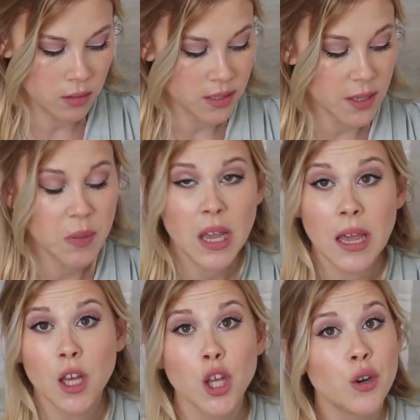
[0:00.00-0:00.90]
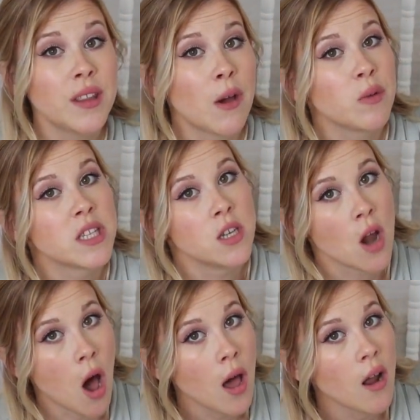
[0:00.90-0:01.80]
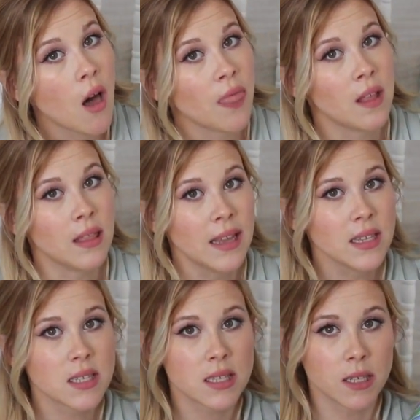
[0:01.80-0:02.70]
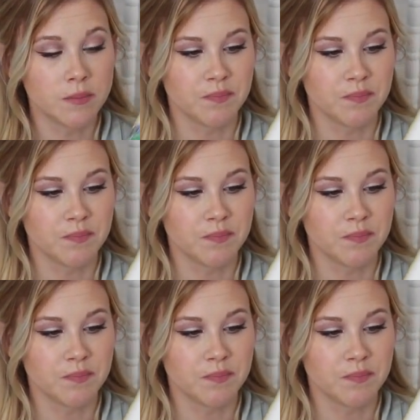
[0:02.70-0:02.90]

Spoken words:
Something I included that was not on the list